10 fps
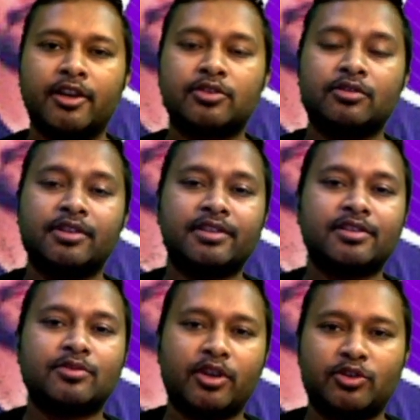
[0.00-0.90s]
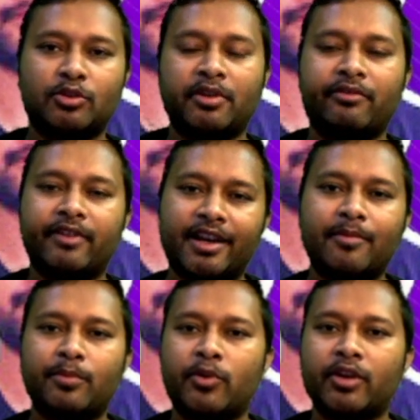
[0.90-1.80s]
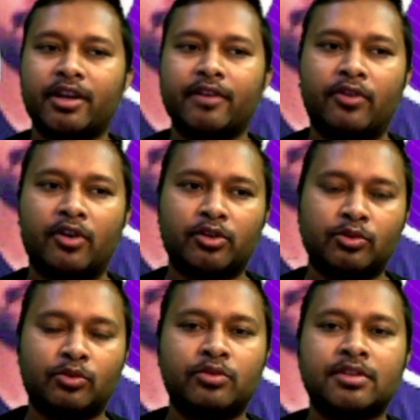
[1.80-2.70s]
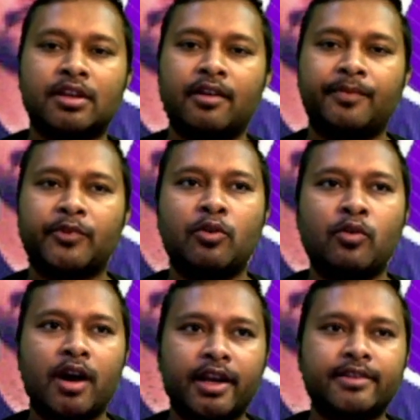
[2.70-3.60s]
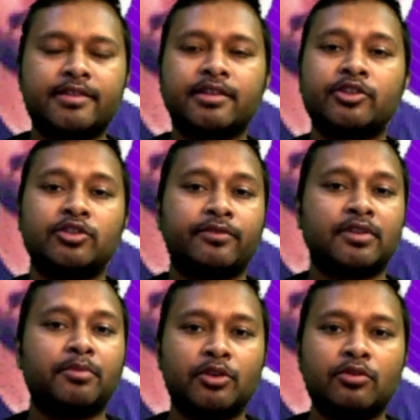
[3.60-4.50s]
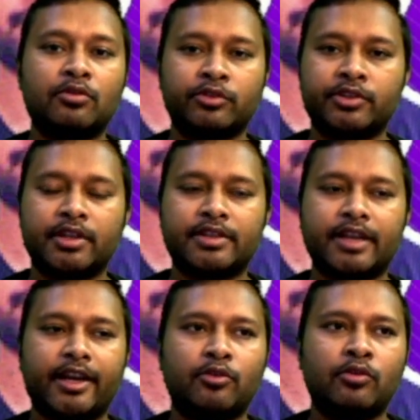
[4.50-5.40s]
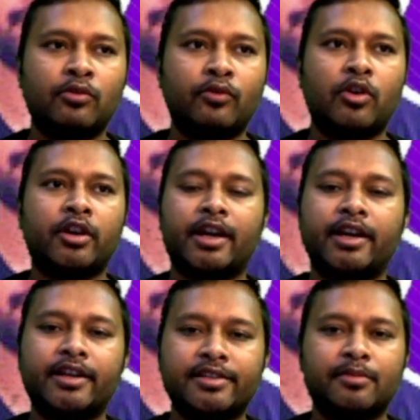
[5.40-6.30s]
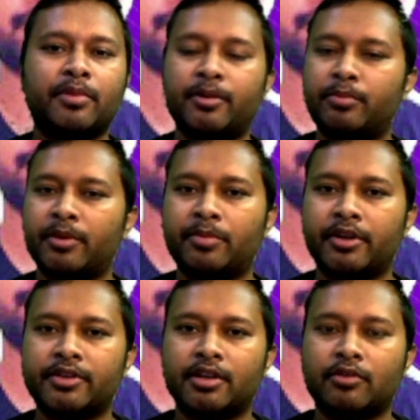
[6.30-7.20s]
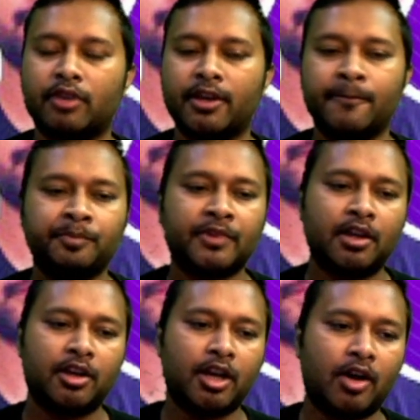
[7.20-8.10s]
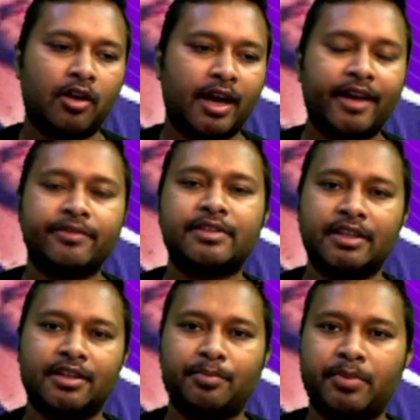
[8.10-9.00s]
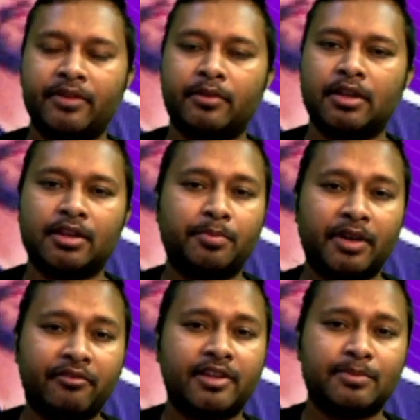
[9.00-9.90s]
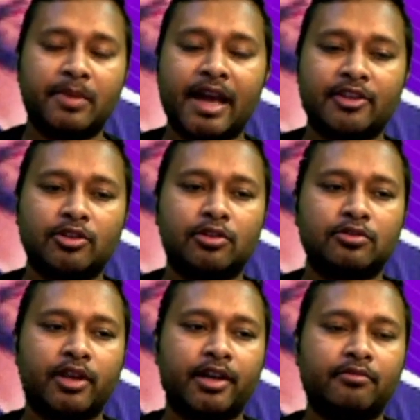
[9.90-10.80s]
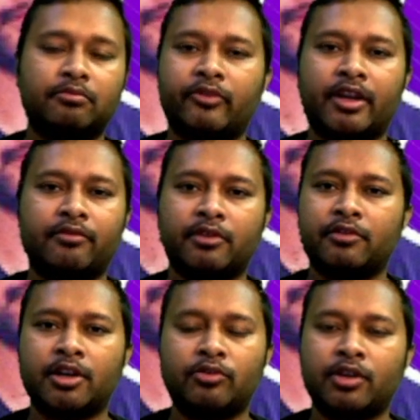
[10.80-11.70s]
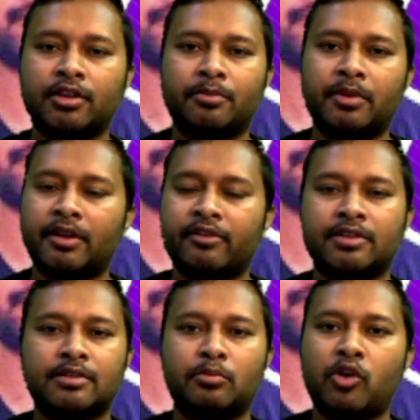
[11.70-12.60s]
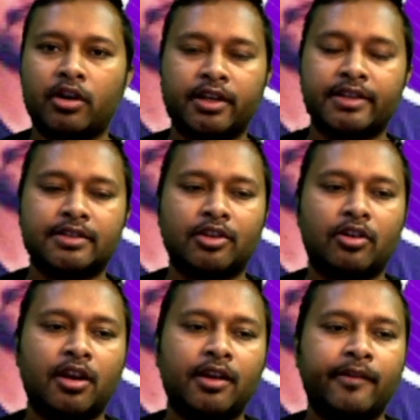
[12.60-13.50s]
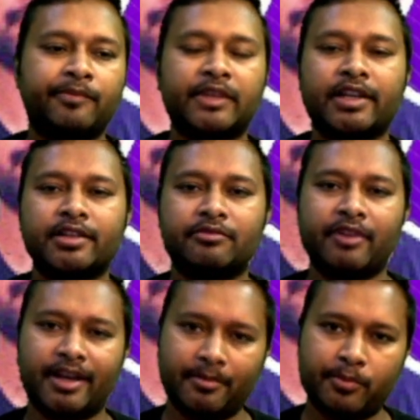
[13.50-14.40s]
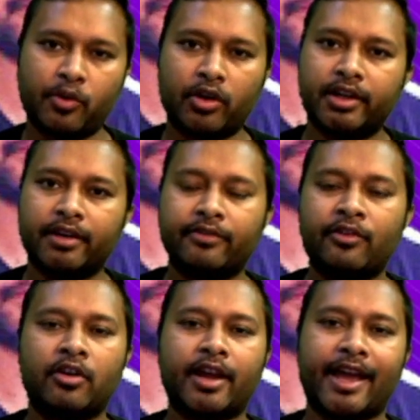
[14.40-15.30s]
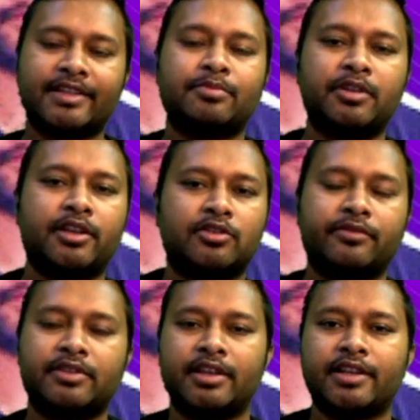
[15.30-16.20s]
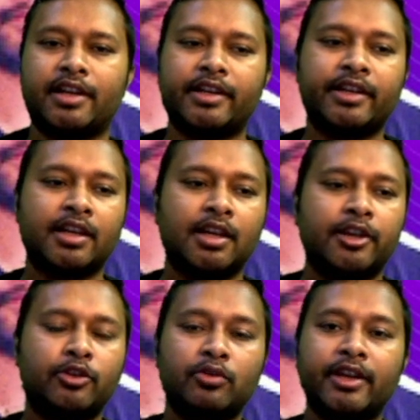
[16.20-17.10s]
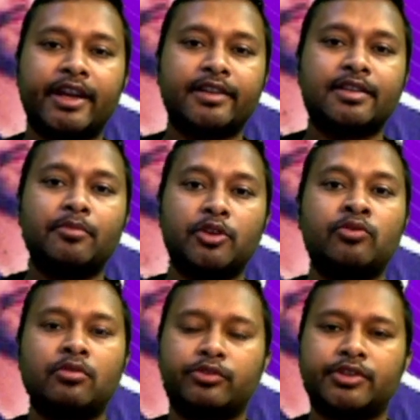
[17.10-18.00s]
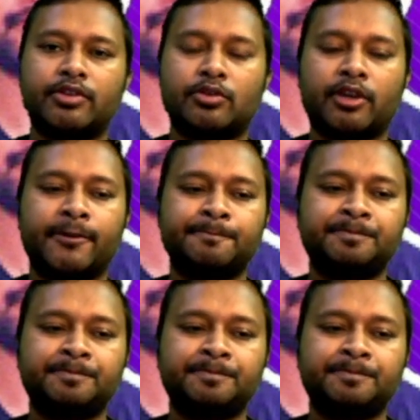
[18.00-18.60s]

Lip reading: So this is going to be very important for those who are in search of some new questions and who want a disciplined preparation. Okay, now I have seen in the previous batch also, and when we were doing the previous mock test and all, that it's very important for aspirants of CSIR net to get some new questions. Okay,